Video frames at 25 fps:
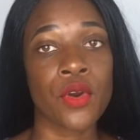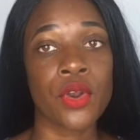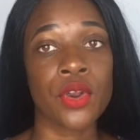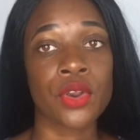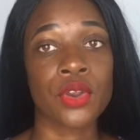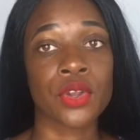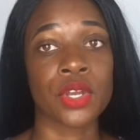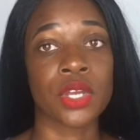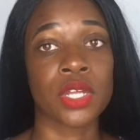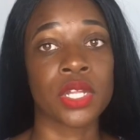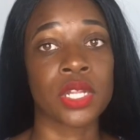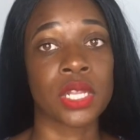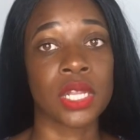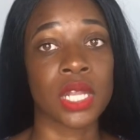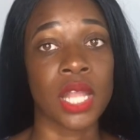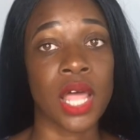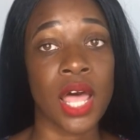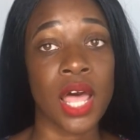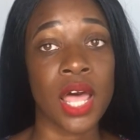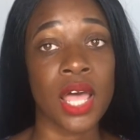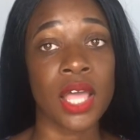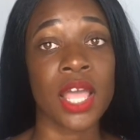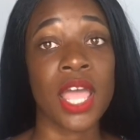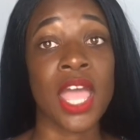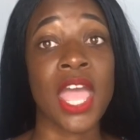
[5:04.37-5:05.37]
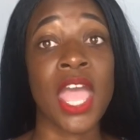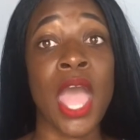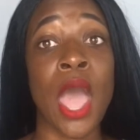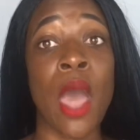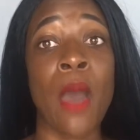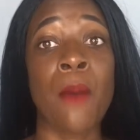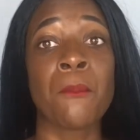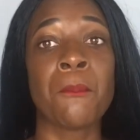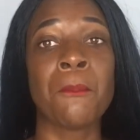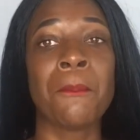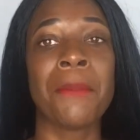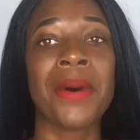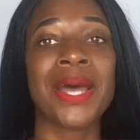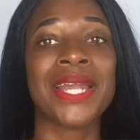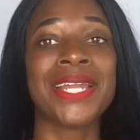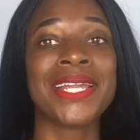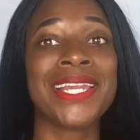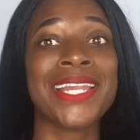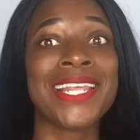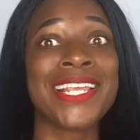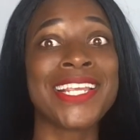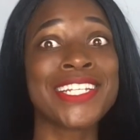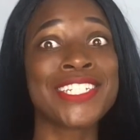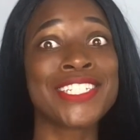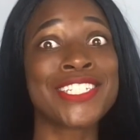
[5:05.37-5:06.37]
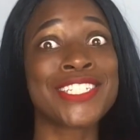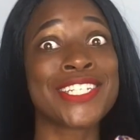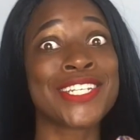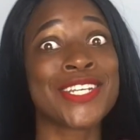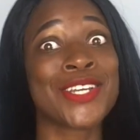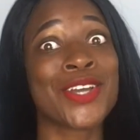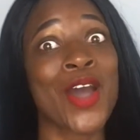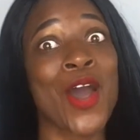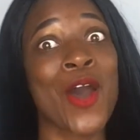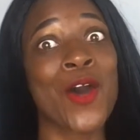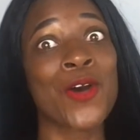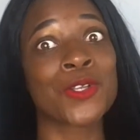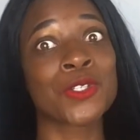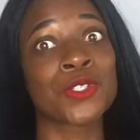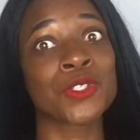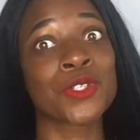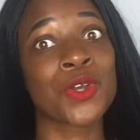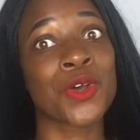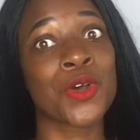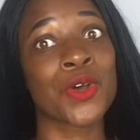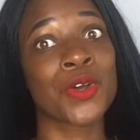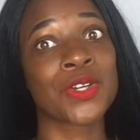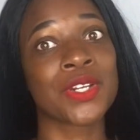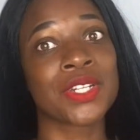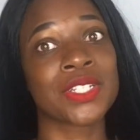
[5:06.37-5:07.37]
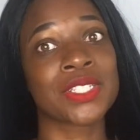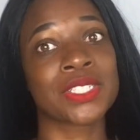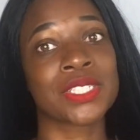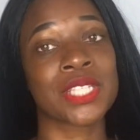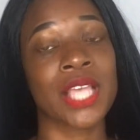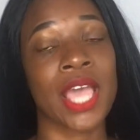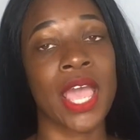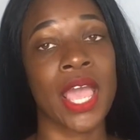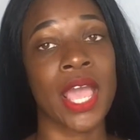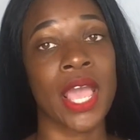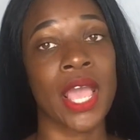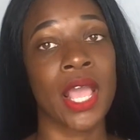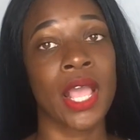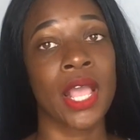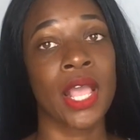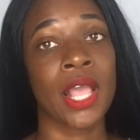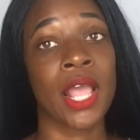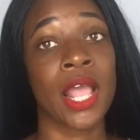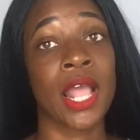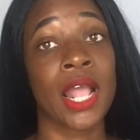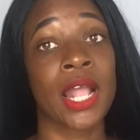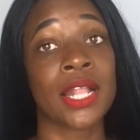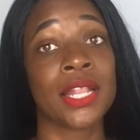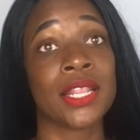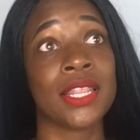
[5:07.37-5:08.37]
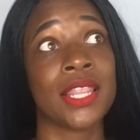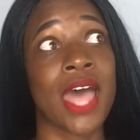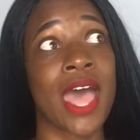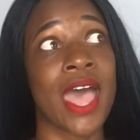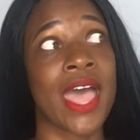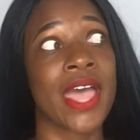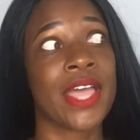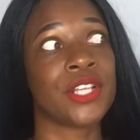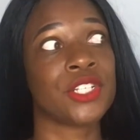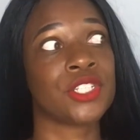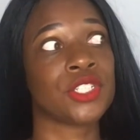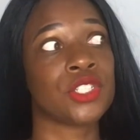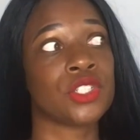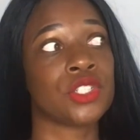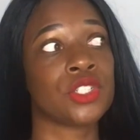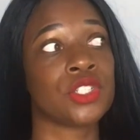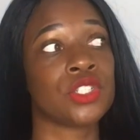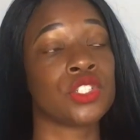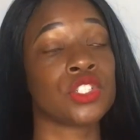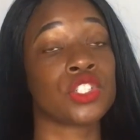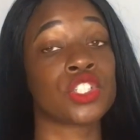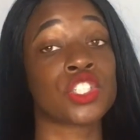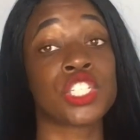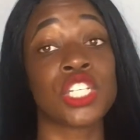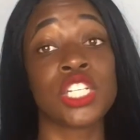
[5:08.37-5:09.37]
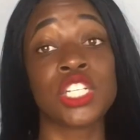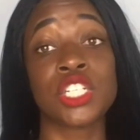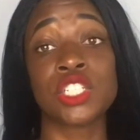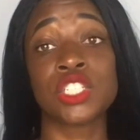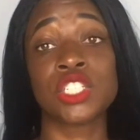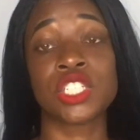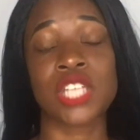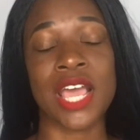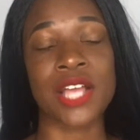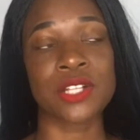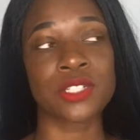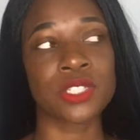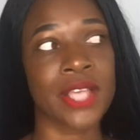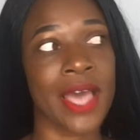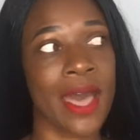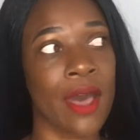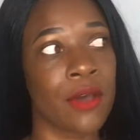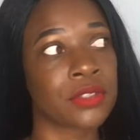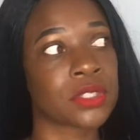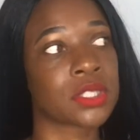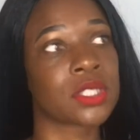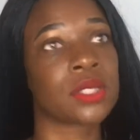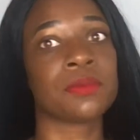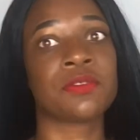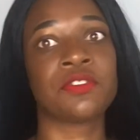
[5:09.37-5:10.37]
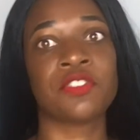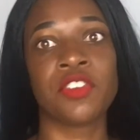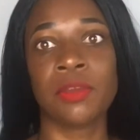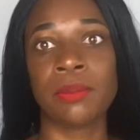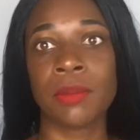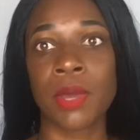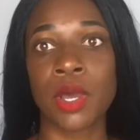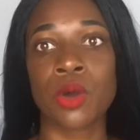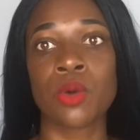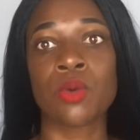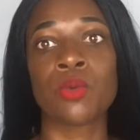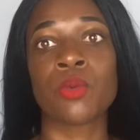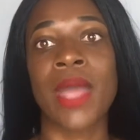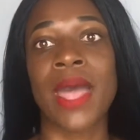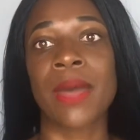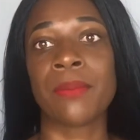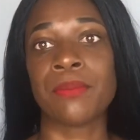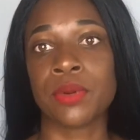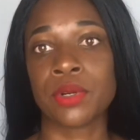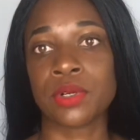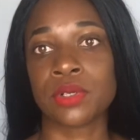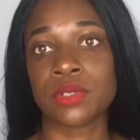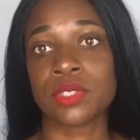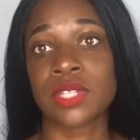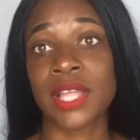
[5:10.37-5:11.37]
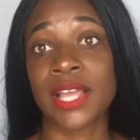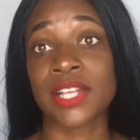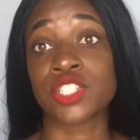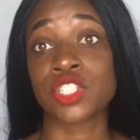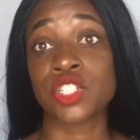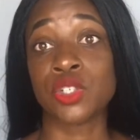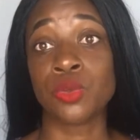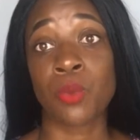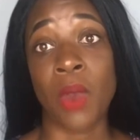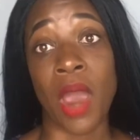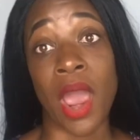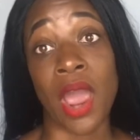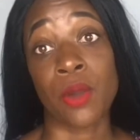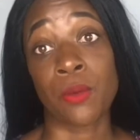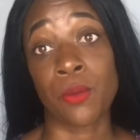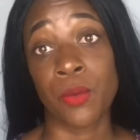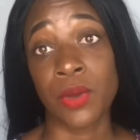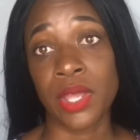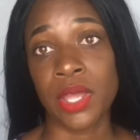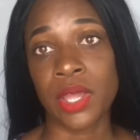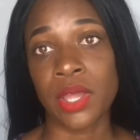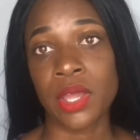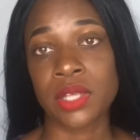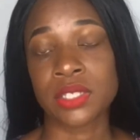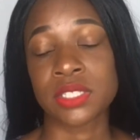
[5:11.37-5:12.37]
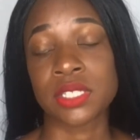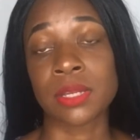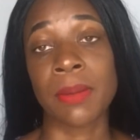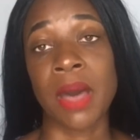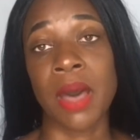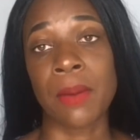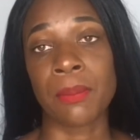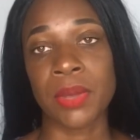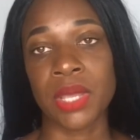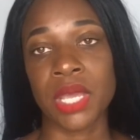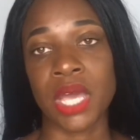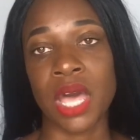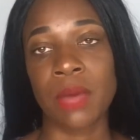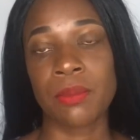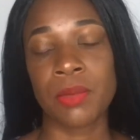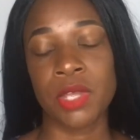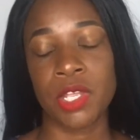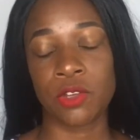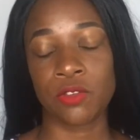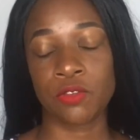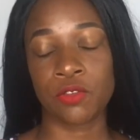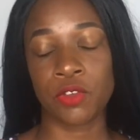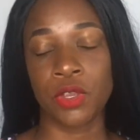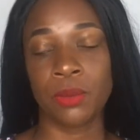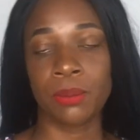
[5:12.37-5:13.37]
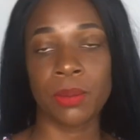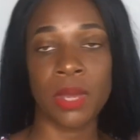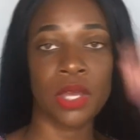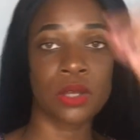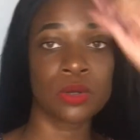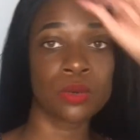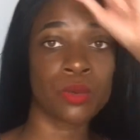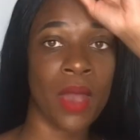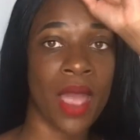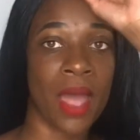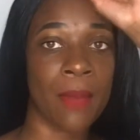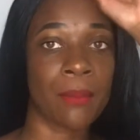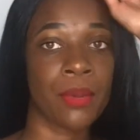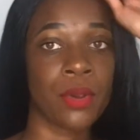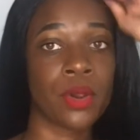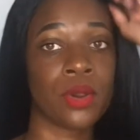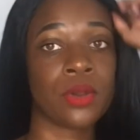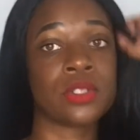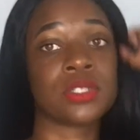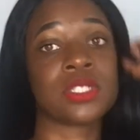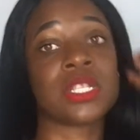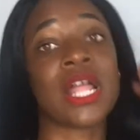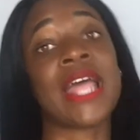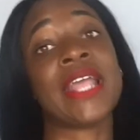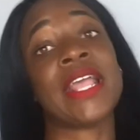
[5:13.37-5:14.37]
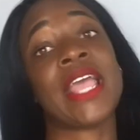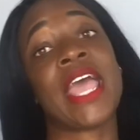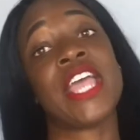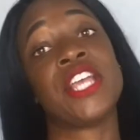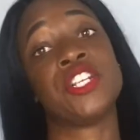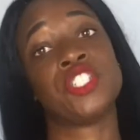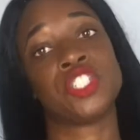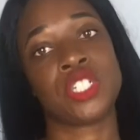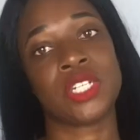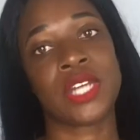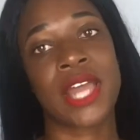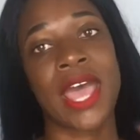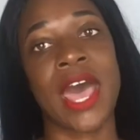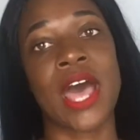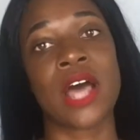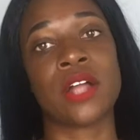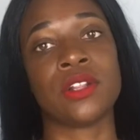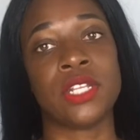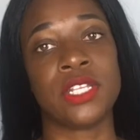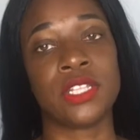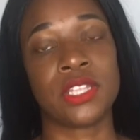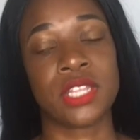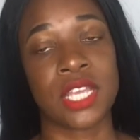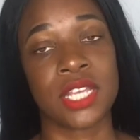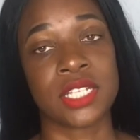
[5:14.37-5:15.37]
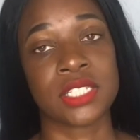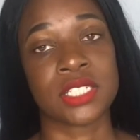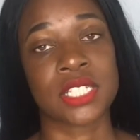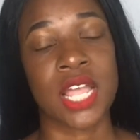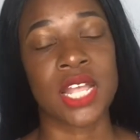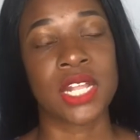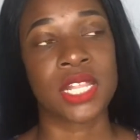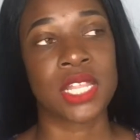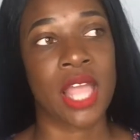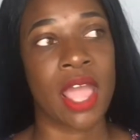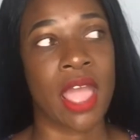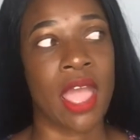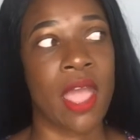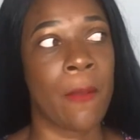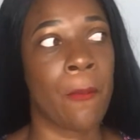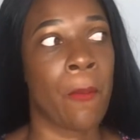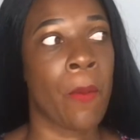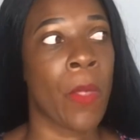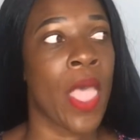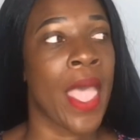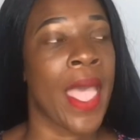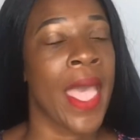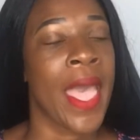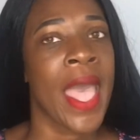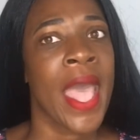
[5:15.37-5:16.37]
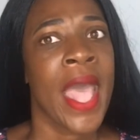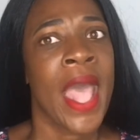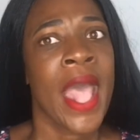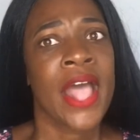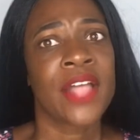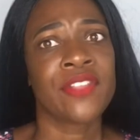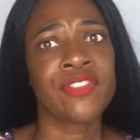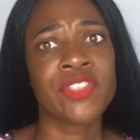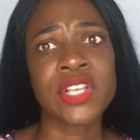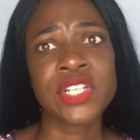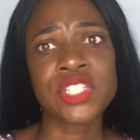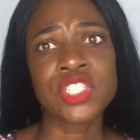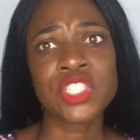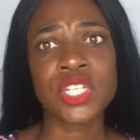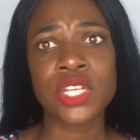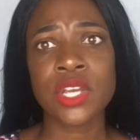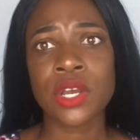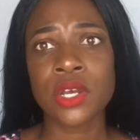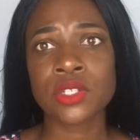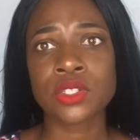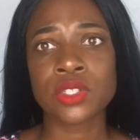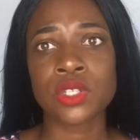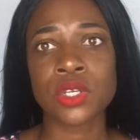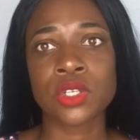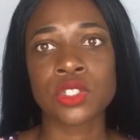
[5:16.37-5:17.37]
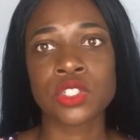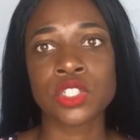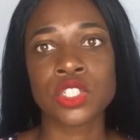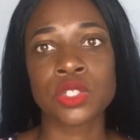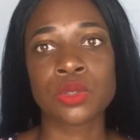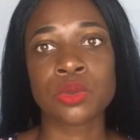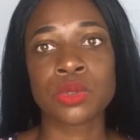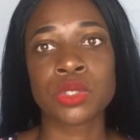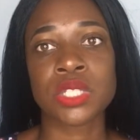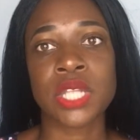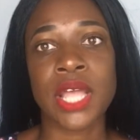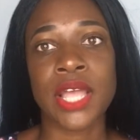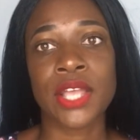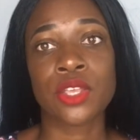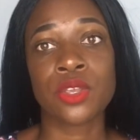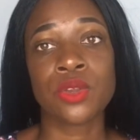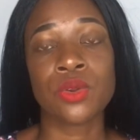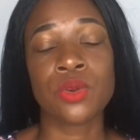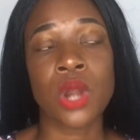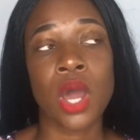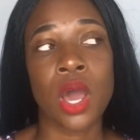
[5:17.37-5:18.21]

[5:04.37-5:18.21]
her. Good luck. But then she goes on to say that she shouts out some female rappers that she rock with, some up and coming female rappers like Azealia and things like that. And then she goes on. She was like,